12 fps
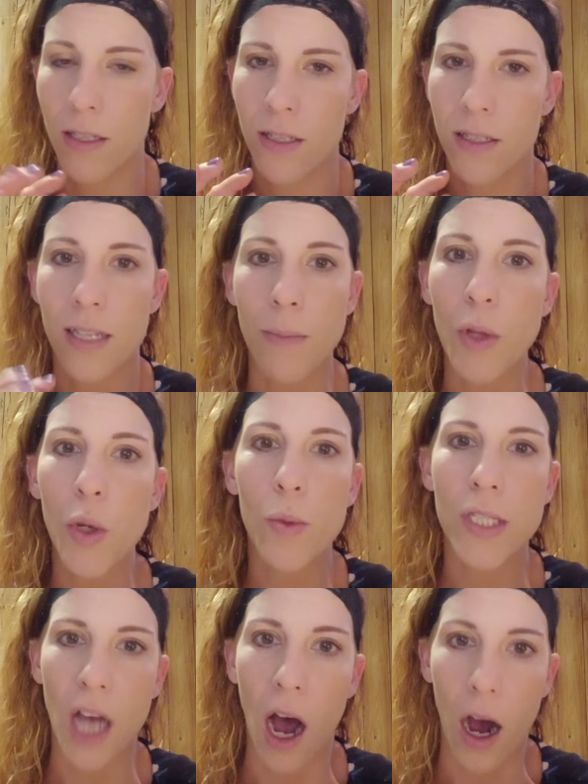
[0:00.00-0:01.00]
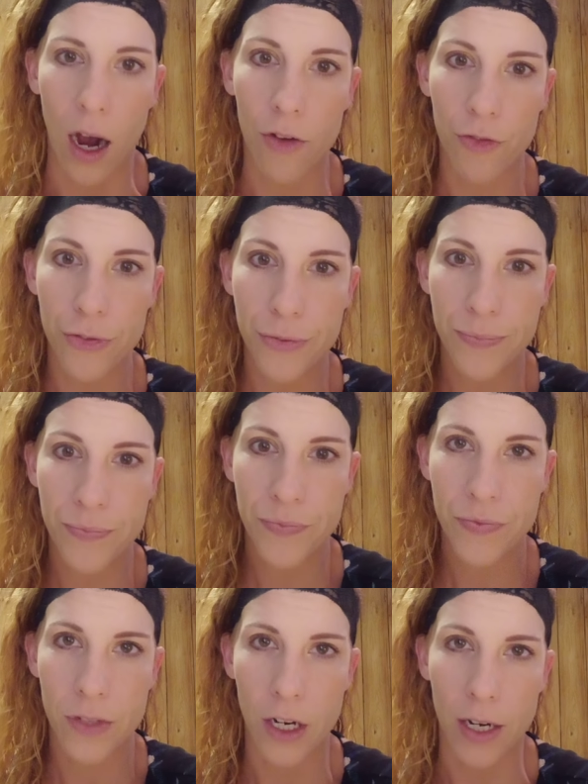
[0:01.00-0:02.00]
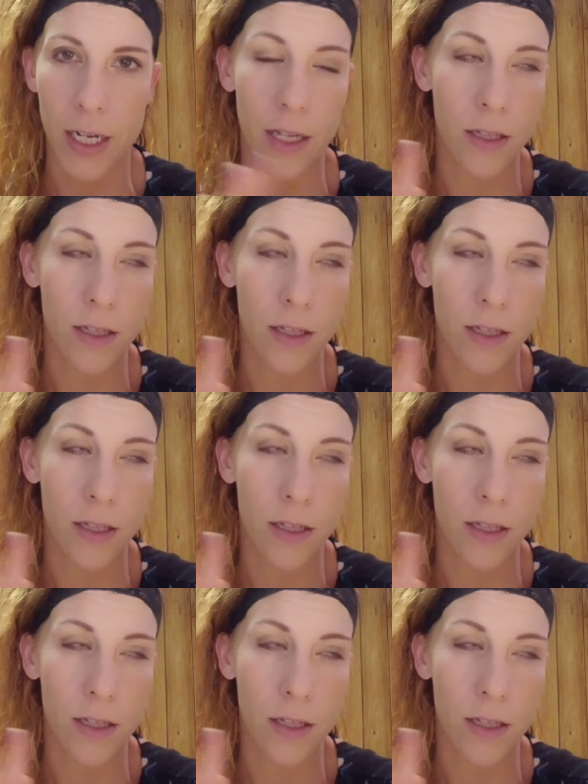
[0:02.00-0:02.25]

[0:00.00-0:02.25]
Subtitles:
something was off, all right?